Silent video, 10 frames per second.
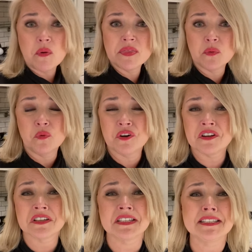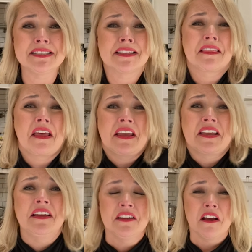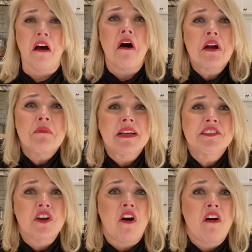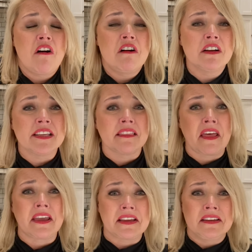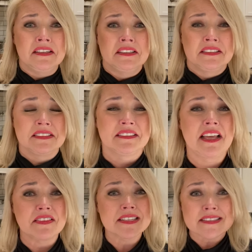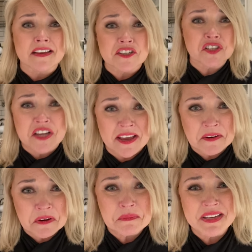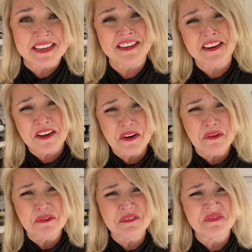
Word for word: in the woods and like hug my dog and like let the sun shine on me, you know?